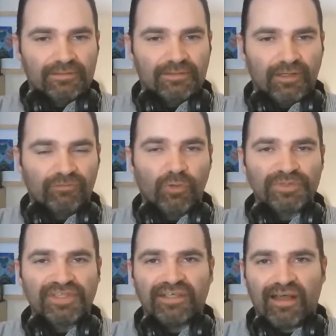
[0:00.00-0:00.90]
Of
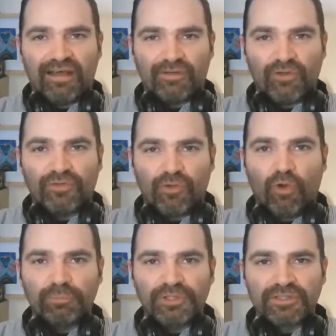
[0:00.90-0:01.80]
course, there are other
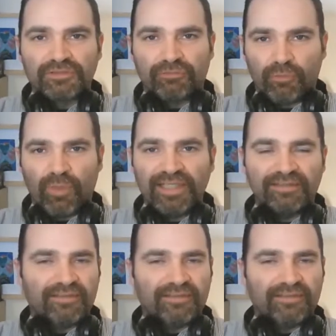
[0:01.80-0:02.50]
options for white.